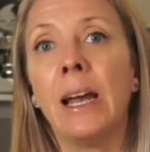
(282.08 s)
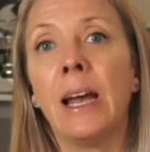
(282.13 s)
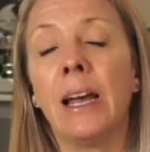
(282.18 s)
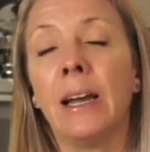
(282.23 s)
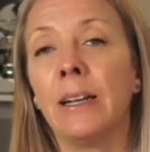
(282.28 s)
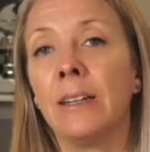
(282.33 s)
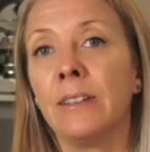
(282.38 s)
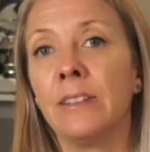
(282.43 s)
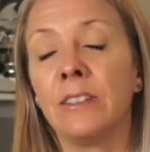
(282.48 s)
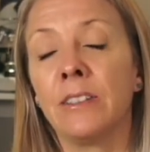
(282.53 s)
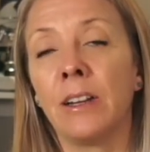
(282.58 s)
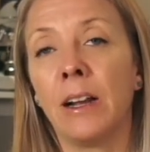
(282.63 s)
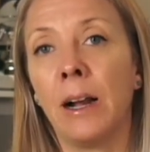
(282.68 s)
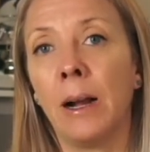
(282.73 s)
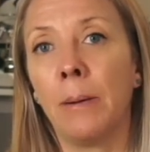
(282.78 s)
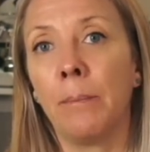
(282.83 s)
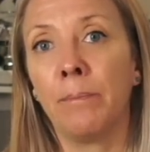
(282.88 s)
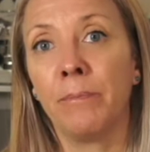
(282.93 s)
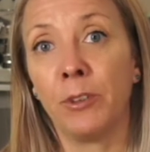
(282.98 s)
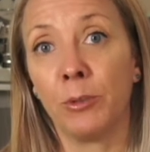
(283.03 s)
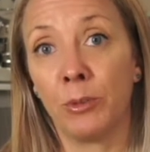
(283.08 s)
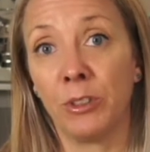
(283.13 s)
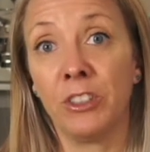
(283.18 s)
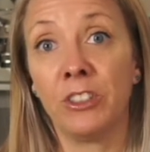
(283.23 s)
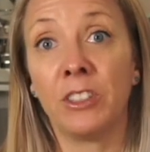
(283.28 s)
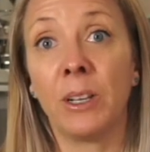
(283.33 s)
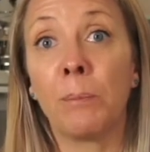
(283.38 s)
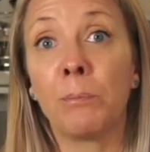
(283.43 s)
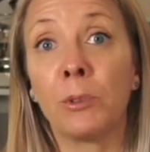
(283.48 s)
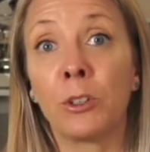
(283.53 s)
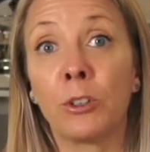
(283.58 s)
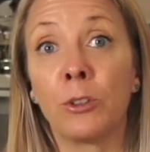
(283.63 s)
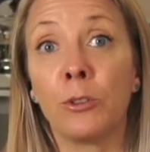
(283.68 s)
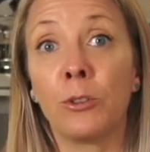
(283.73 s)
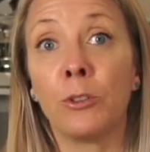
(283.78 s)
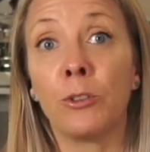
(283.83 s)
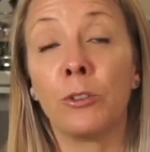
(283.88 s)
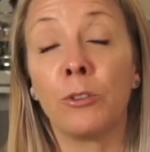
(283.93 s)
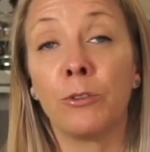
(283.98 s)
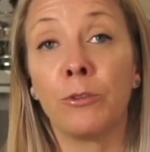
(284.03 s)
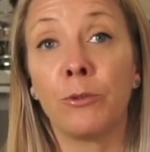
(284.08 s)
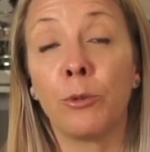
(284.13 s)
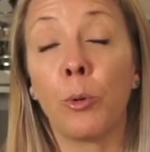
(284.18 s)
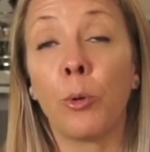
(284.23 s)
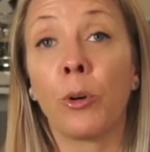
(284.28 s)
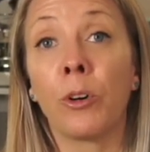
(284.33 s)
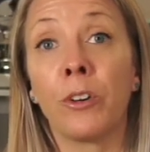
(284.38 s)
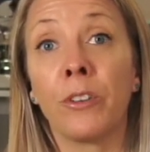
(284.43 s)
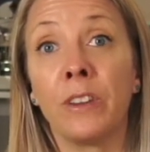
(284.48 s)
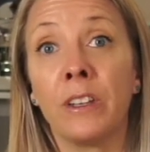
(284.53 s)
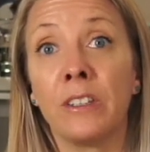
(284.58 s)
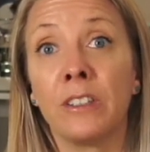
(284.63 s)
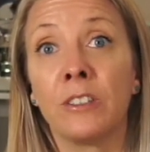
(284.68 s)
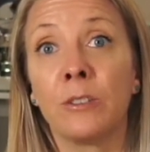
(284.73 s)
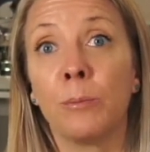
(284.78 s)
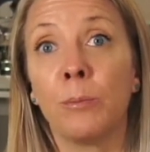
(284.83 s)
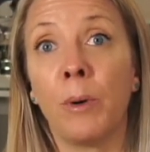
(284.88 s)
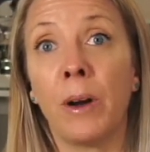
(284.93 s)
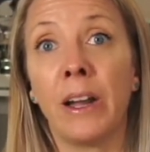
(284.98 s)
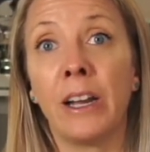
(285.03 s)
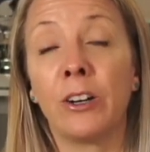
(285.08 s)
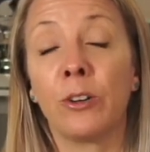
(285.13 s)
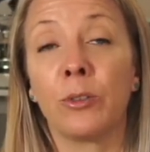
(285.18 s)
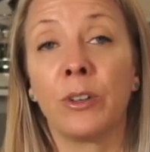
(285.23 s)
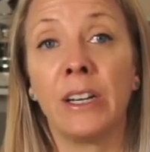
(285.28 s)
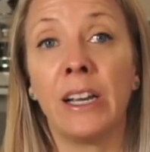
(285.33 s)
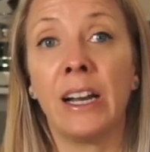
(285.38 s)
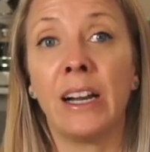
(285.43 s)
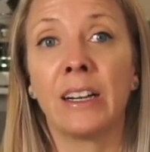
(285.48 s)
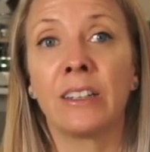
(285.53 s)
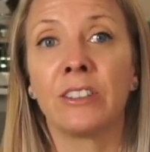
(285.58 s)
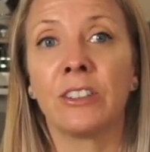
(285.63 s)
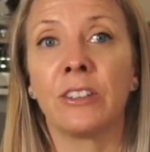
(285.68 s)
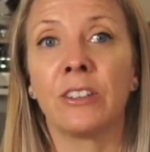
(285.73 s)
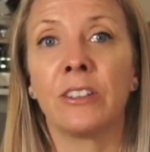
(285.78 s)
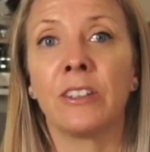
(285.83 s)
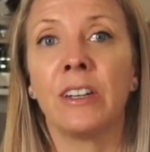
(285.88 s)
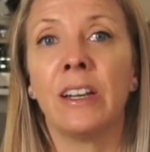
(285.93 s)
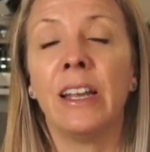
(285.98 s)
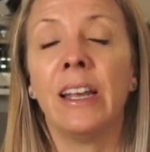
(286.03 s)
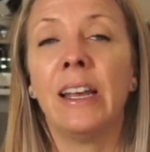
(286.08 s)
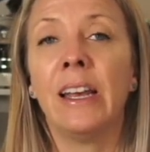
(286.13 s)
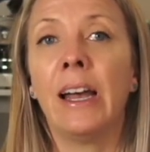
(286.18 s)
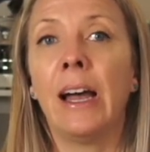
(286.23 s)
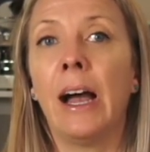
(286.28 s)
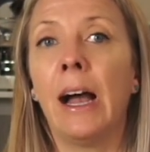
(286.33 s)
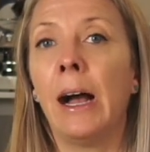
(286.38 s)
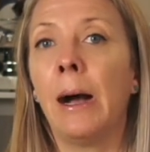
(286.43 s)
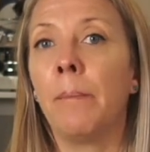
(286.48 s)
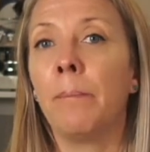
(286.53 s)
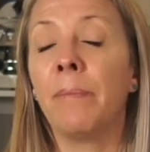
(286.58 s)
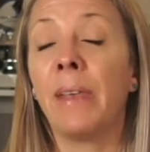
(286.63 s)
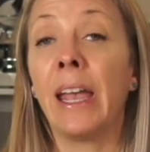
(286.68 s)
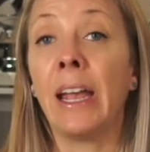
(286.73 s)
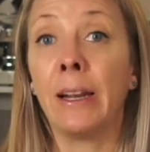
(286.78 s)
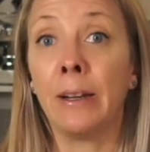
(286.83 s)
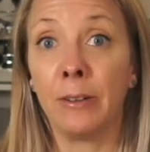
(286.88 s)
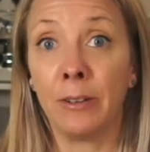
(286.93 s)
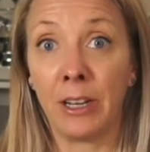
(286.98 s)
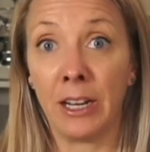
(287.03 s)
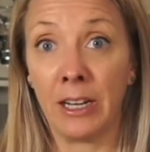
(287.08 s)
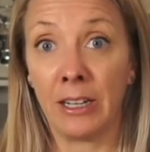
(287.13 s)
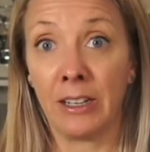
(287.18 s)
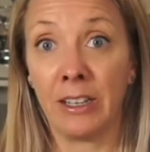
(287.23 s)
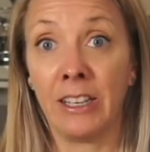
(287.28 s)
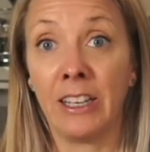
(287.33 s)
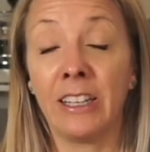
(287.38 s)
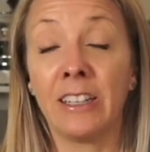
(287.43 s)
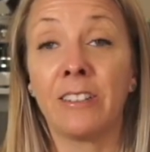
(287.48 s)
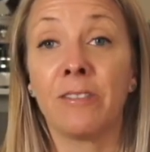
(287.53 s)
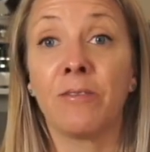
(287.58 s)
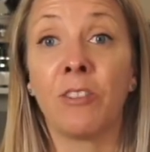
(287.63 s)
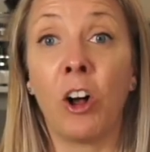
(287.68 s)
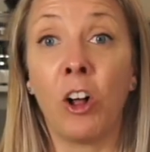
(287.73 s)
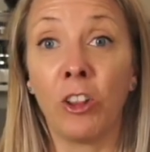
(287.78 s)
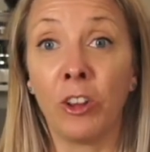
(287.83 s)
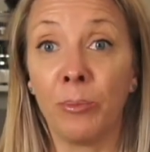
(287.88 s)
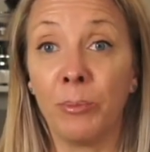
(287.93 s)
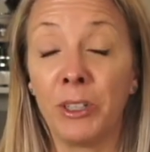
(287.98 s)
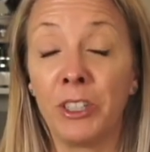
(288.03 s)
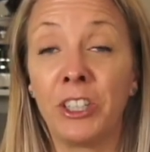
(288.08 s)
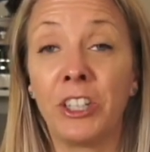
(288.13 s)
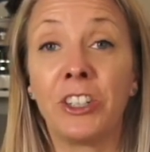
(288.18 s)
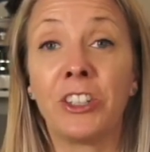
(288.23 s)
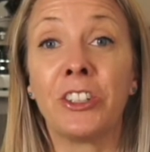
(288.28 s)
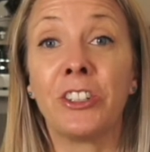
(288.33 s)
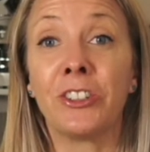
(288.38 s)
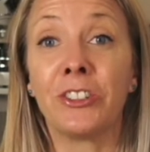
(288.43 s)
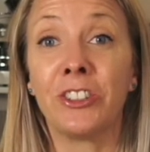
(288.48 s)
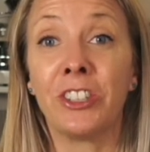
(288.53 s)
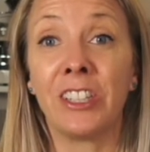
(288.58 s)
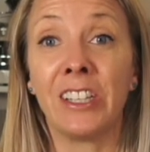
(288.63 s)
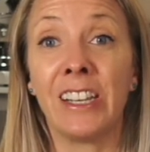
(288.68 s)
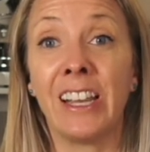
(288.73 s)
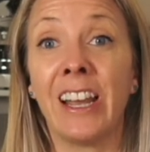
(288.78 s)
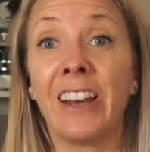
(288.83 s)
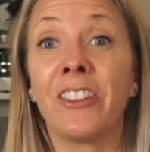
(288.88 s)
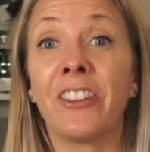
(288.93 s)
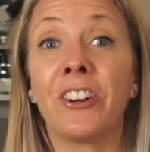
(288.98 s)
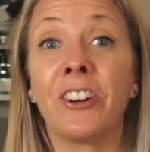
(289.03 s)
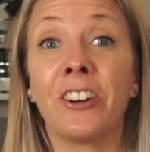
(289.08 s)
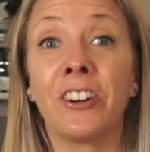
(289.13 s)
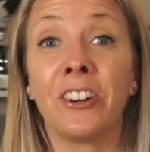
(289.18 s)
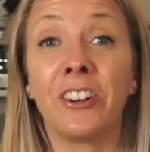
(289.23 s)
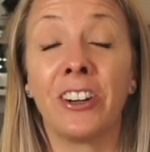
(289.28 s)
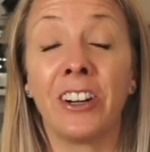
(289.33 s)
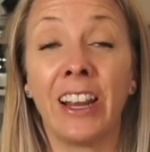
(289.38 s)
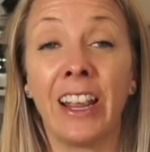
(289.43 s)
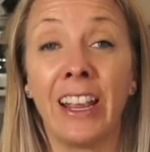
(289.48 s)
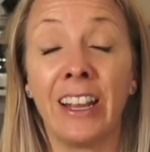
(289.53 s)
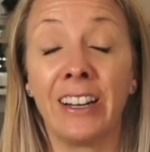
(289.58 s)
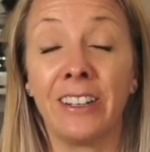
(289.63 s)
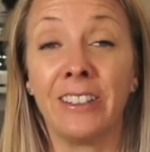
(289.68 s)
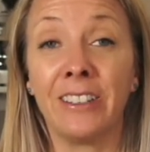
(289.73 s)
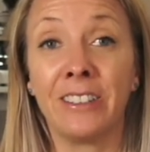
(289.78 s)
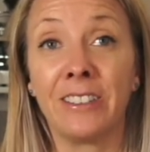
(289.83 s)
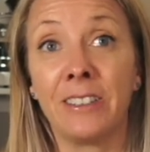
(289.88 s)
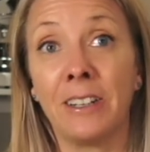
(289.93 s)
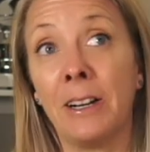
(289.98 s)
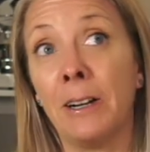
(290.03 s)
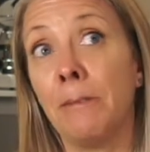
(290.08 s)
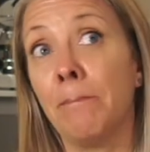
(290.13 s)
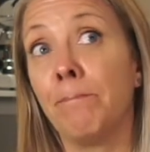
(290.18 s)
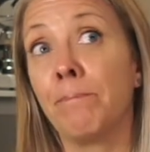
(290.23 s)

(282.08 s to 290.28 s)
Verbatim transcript: and the receptacle for this bioreactor and get all the material together and